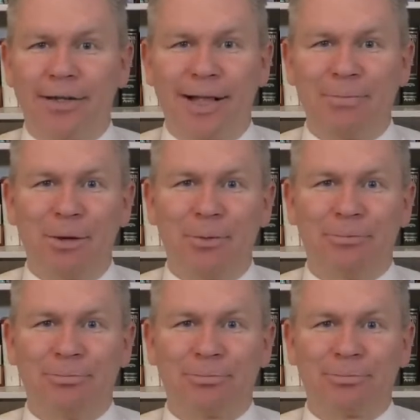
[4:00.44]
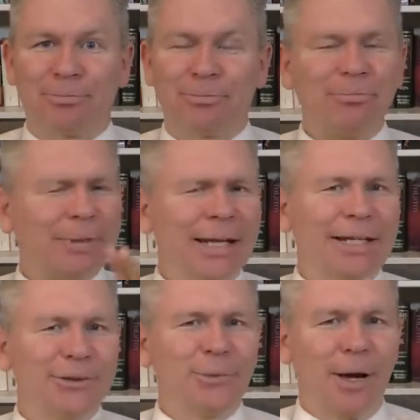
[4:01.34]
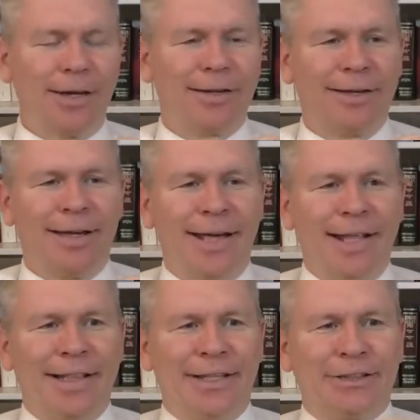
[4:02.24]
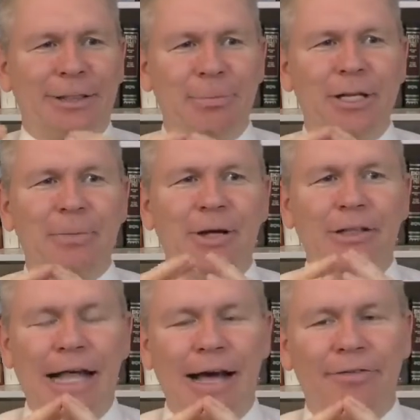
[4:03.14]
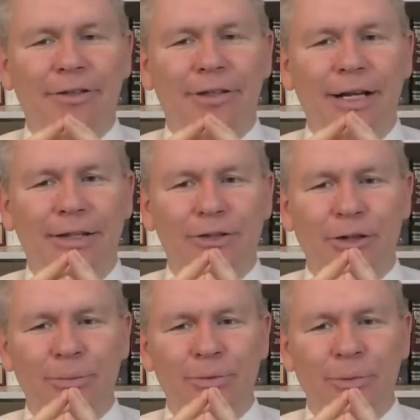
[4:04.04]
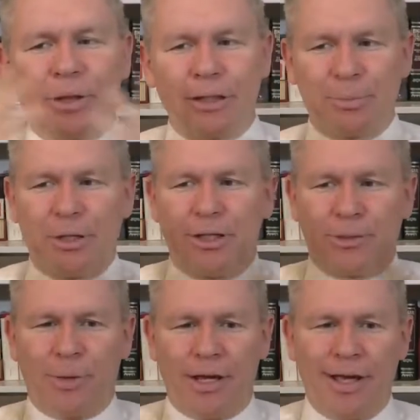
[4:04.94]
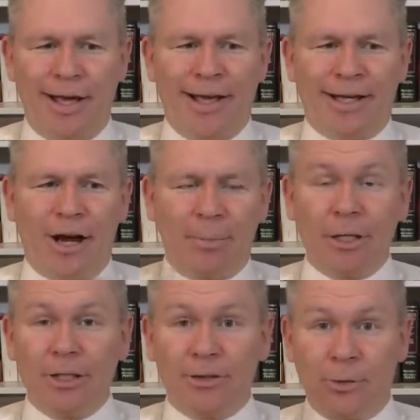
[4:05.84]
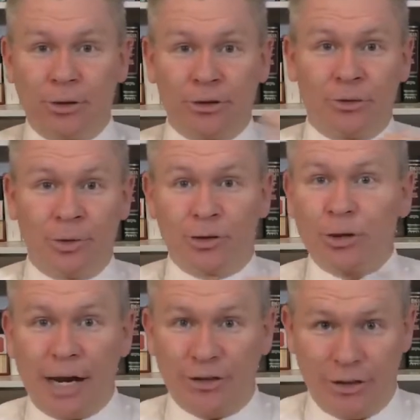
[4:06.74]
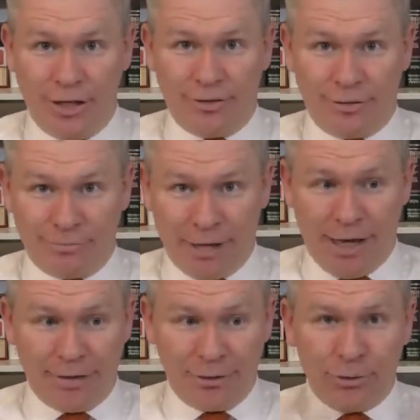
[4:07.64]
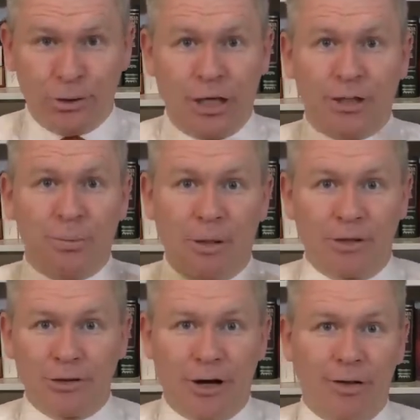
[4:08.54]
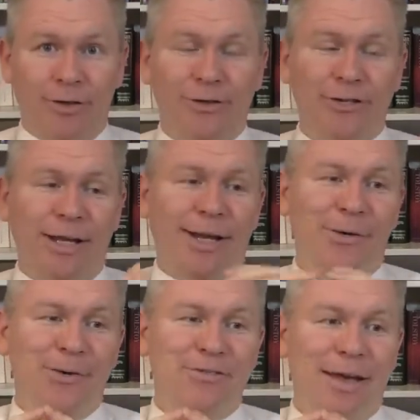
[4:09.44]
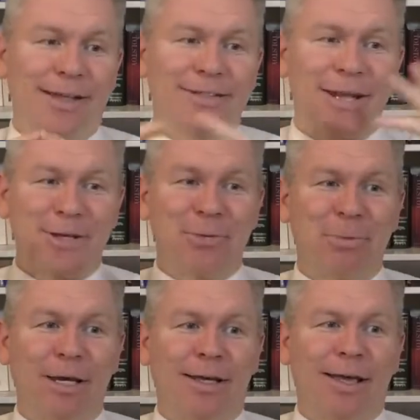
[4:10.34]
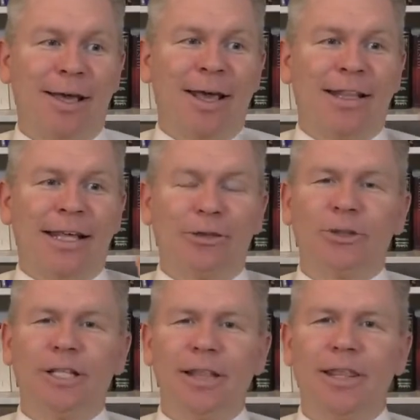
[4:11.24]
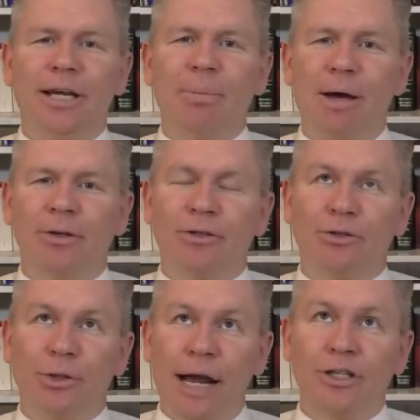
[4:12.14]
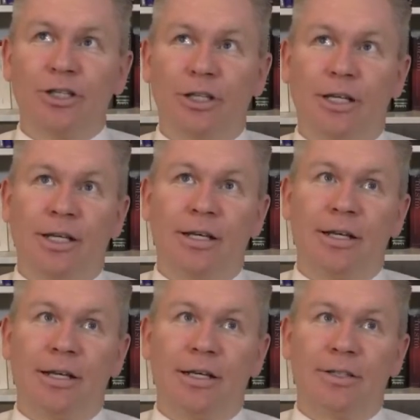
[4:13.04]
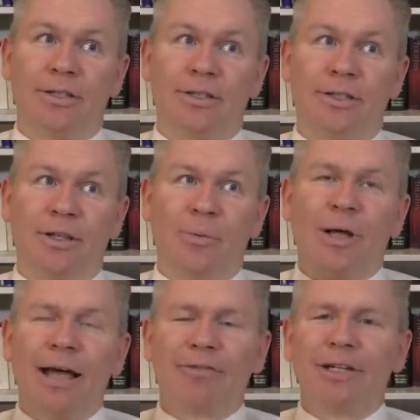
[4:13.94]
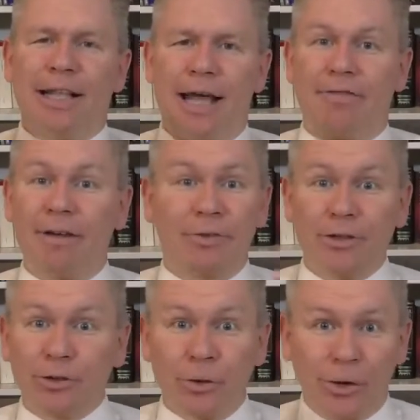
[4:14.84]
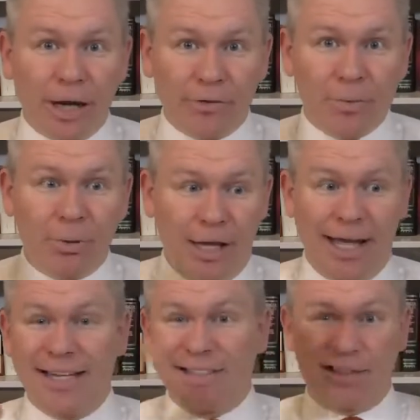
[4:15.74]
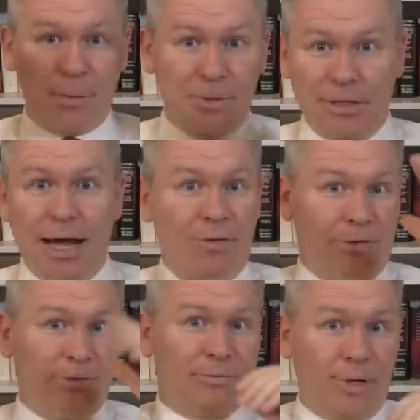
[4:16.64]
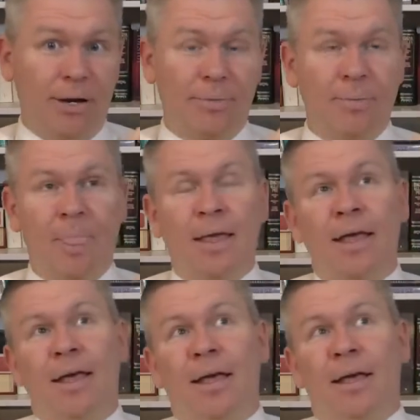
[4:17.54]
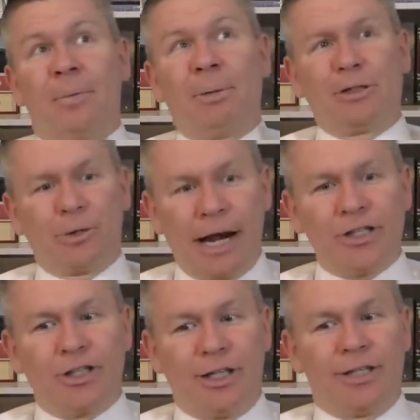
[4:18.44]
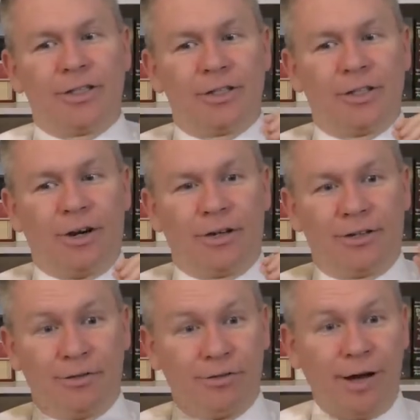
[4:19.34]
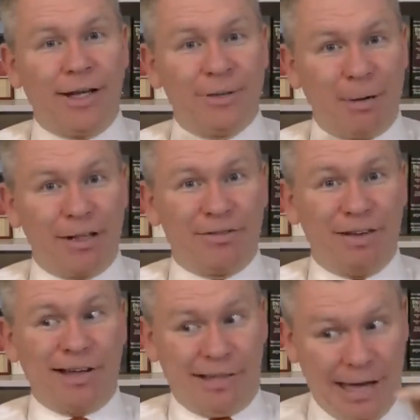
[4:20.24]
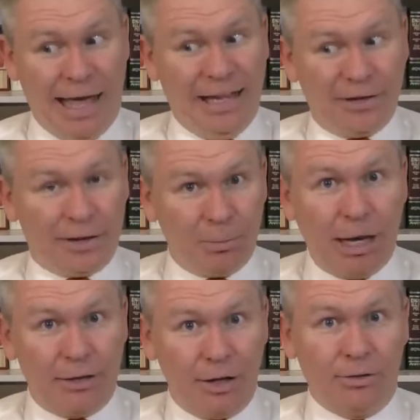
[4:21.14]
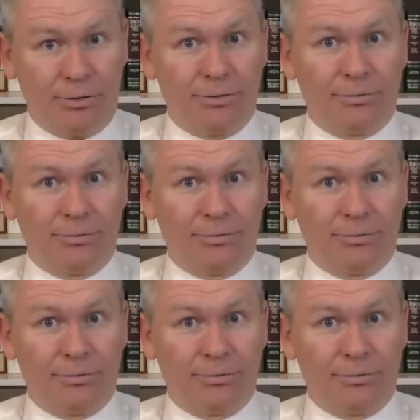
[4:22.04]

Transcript: at that moment. And here's why. There's something about laughter in terms, well, let's put it this way comedies or, or tragedies, okay? You Shakespeare scholars uh, or fans, take your pick. The interesting thing about tragedy is, well, every life, every story, every play has its ups and downs, right? But tragedies are defined by the fact they end on a bad note.